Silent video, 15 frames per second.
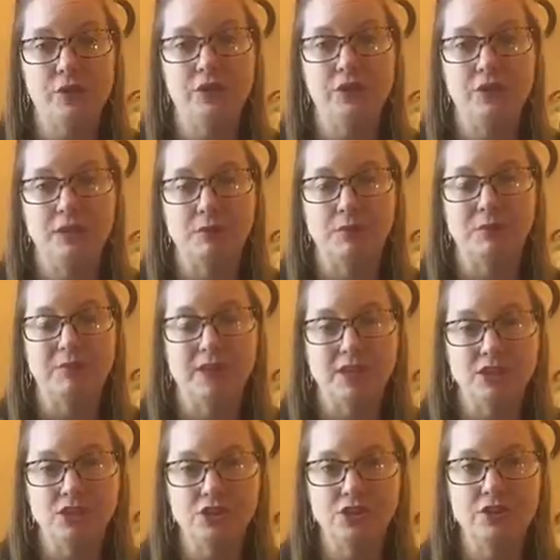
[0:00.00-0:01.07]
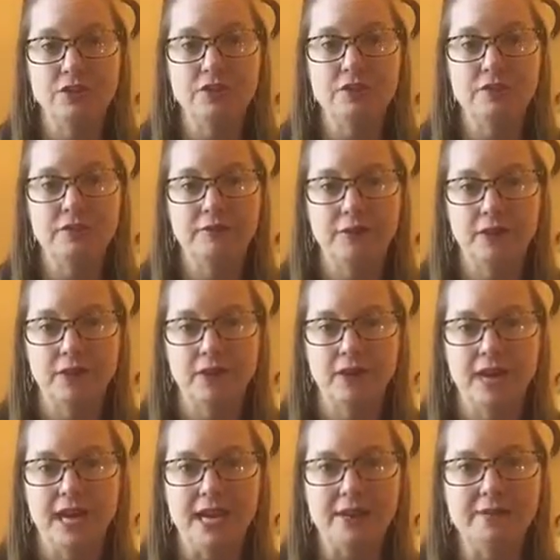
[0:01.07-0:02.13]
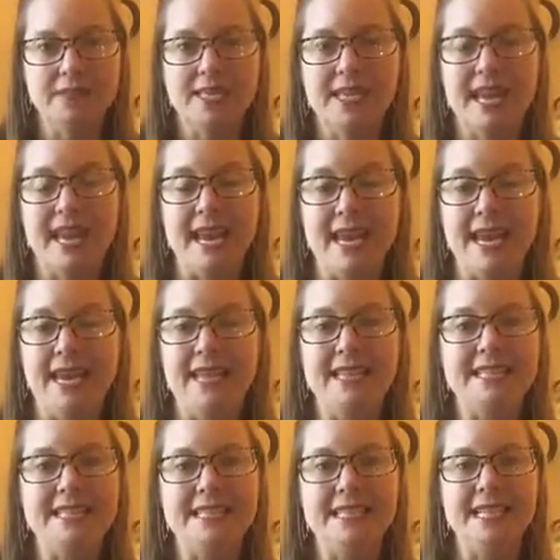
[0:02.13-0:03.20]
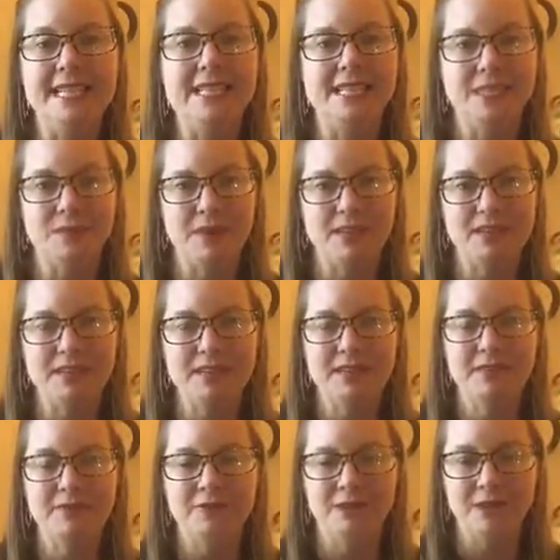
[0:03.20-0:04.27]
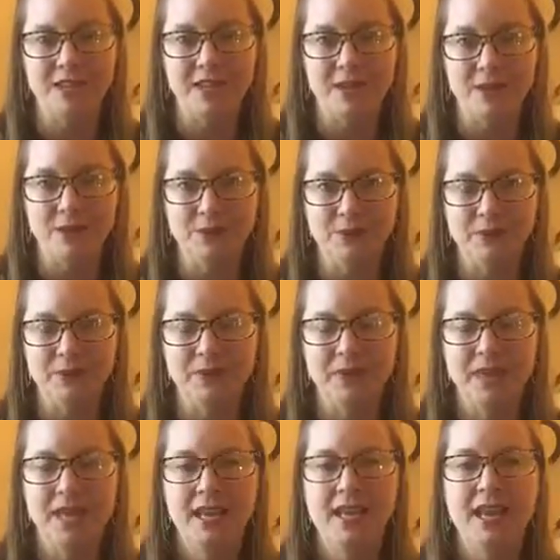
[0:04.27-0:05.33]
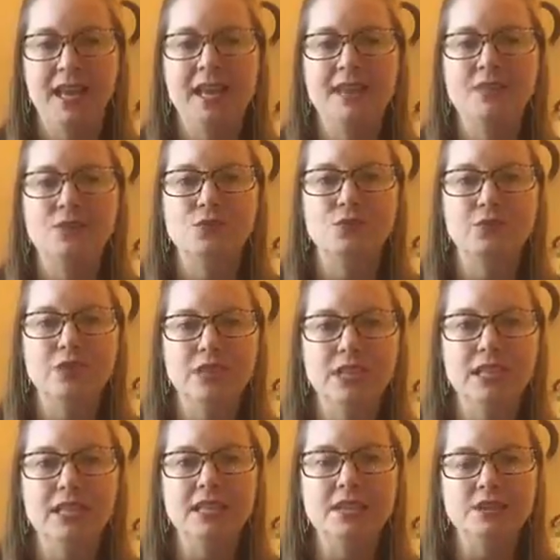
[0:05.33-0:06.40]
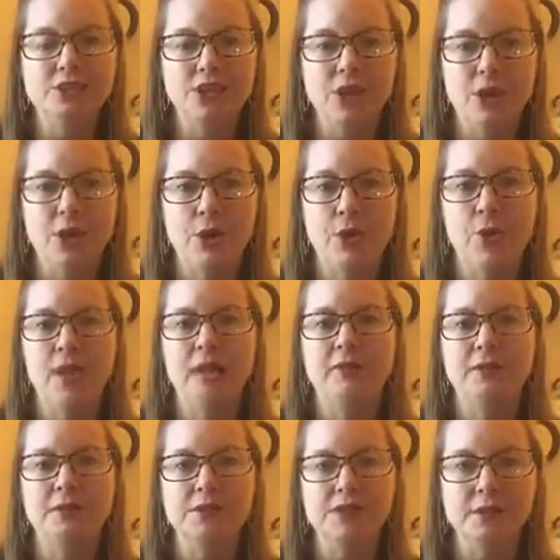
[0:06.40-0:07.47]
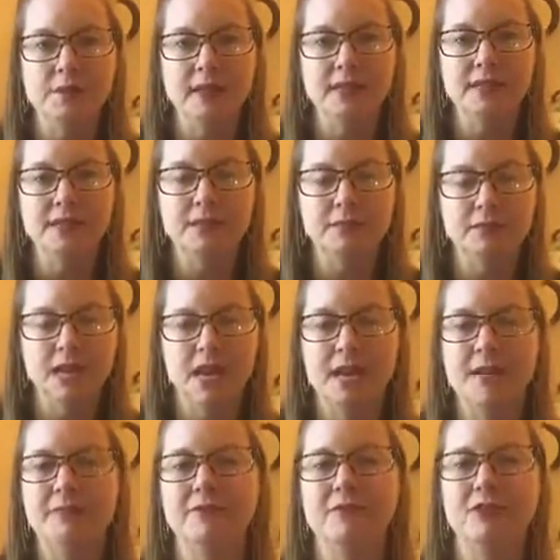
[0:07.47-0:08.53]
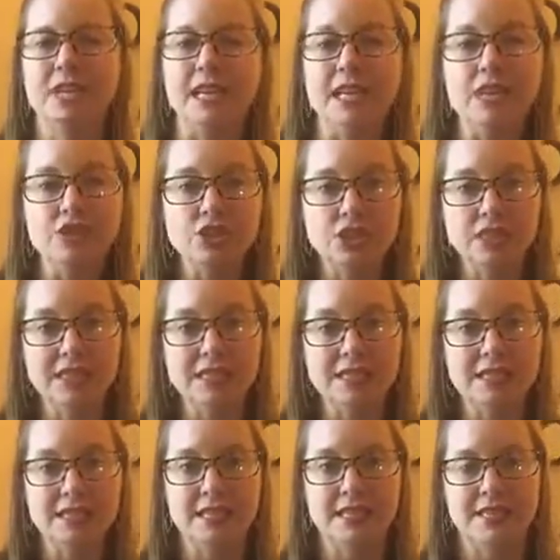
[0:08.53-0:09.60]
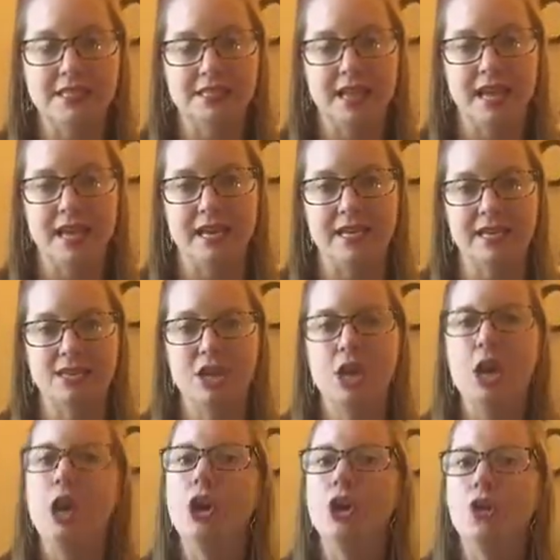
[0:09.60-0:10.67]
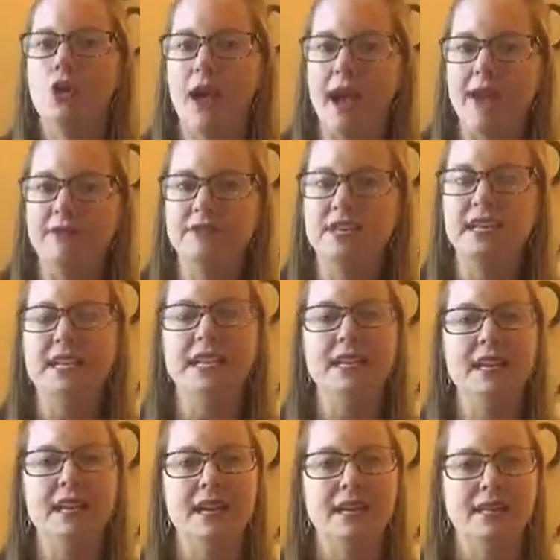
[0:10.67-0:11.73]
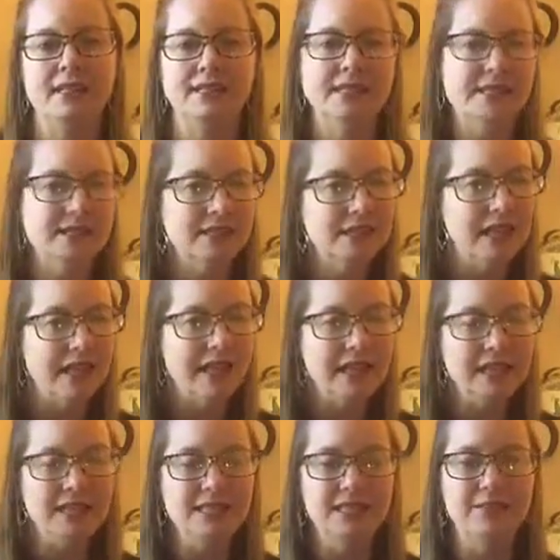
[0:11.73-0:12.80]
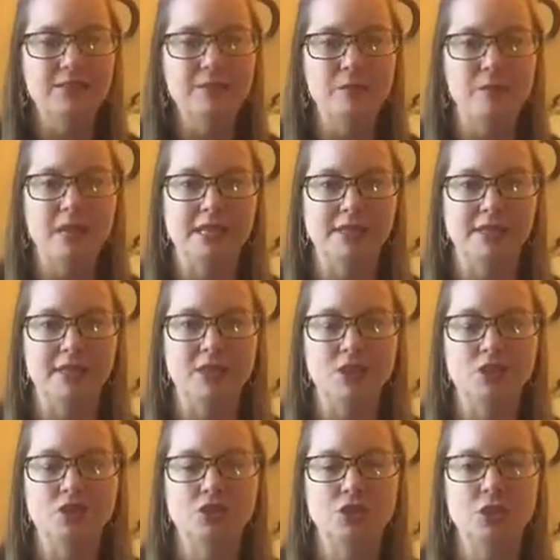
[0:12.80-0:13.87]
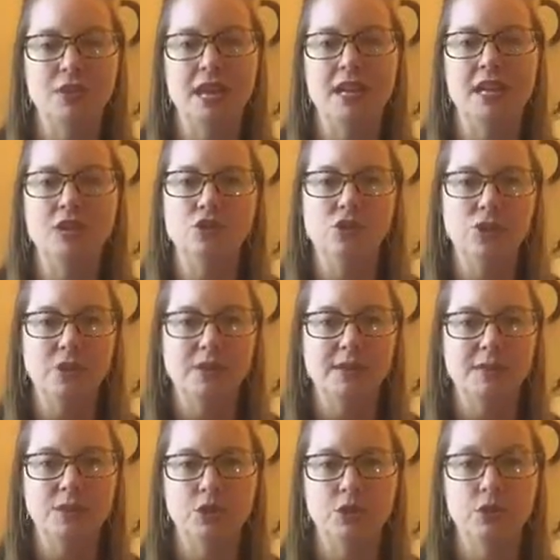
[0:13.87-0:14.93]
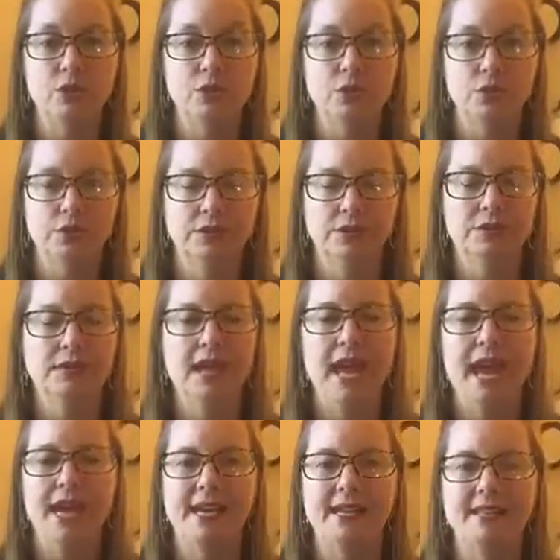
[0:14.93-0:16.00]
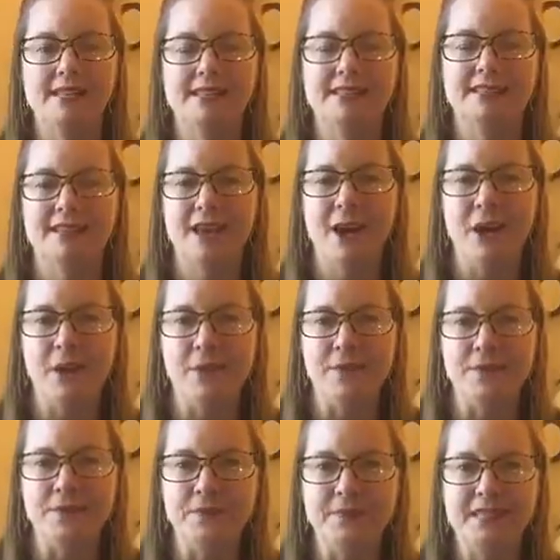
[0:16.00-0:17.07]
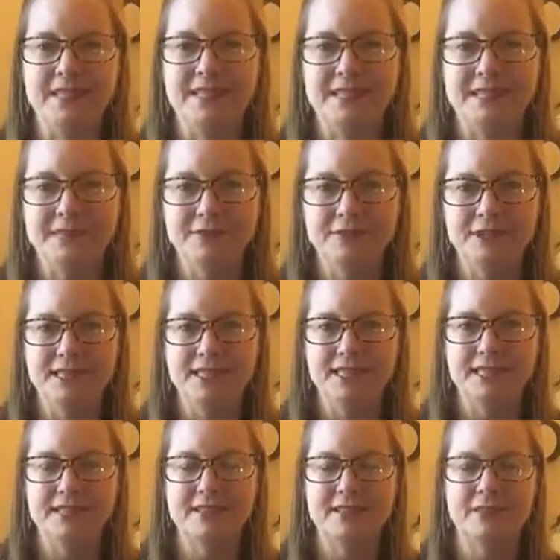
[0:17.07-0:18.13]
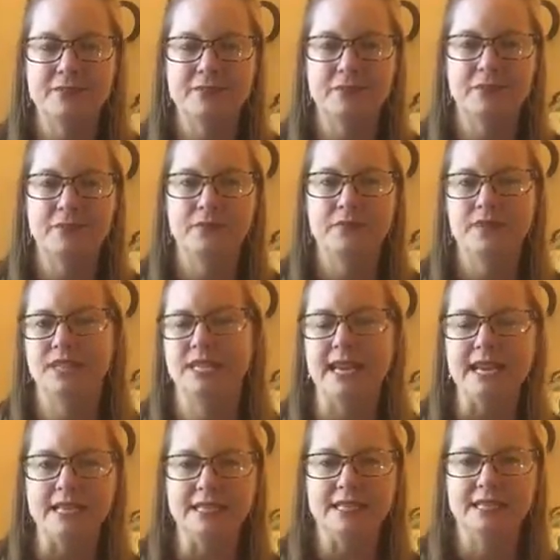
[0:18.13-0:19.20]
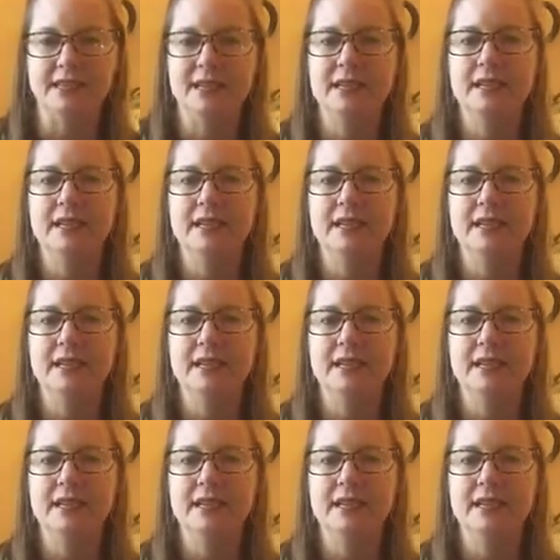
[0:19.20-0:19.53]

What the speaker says: if you get professional photographs and especially video. It's really going to show if you spend some time for each listing site crafting a slightly different message so that it shows up to Google as different sites.